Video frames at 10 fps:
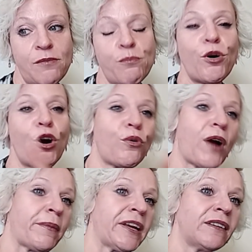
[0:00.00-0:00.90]

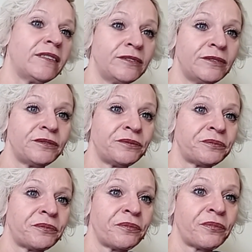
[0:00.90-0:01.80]
programming
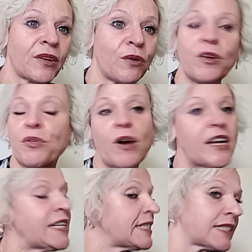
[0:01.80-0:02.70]
with what
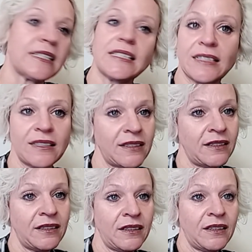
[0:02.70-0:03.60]
isn't,
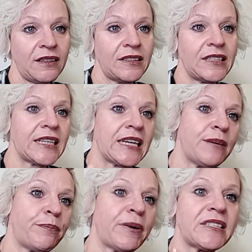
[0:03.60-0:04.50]
to
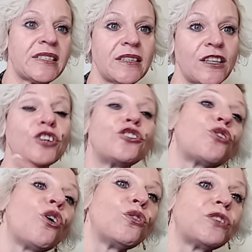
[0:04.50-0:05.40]
keep us
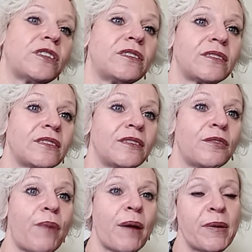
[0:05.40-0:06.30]
controlled
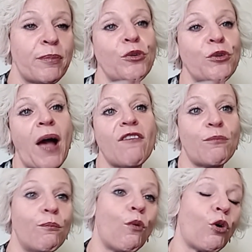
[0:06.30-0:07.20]
by people who have
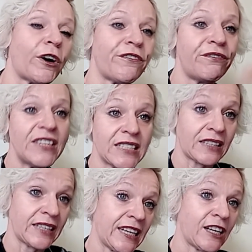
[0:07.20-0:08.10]
more
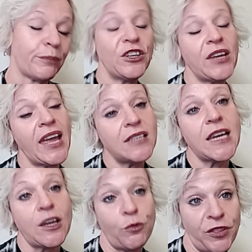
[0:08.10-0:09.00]
physically here, but you can
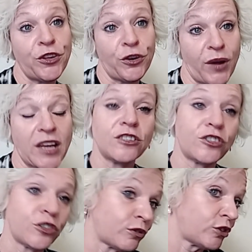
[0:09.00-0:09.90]
take it with you, and you
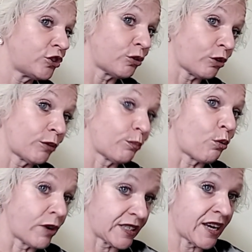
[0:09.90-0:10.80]
do earn
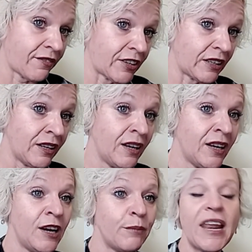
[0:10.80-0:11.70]
points in heaven.
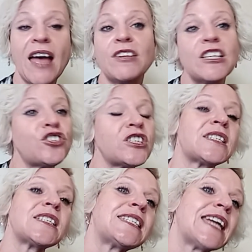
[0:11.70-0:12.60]
But heaven is just a
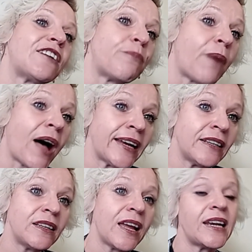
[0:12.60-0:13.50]
state of mind,
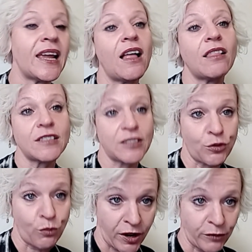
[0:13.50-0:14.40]
and hell is the
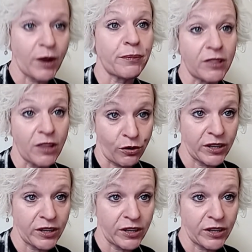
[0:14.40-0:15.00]
one right below it.